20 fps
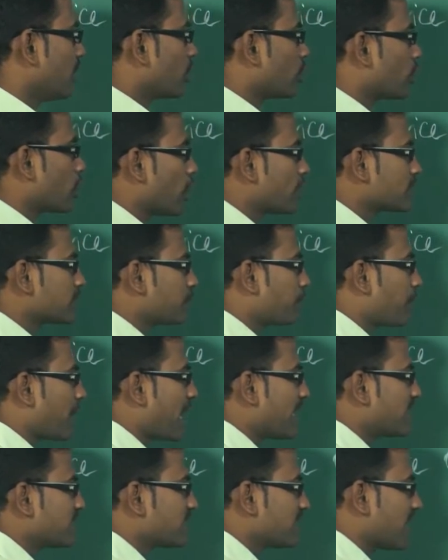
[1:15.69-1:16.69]
cost
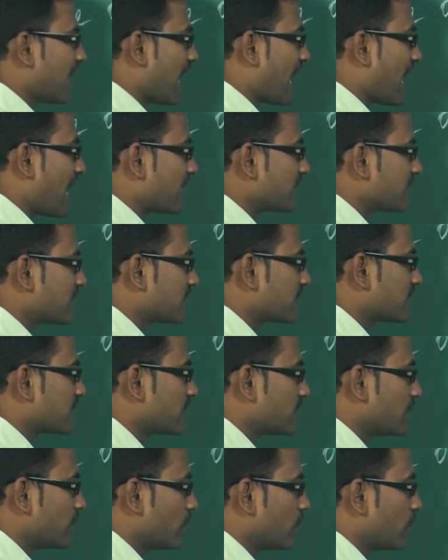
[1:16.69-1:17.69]
price as
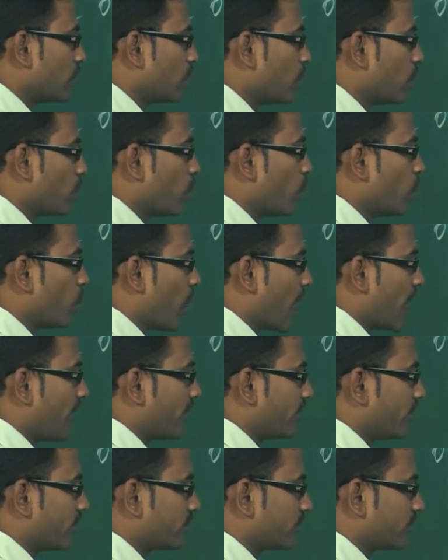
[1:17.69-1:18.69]
1.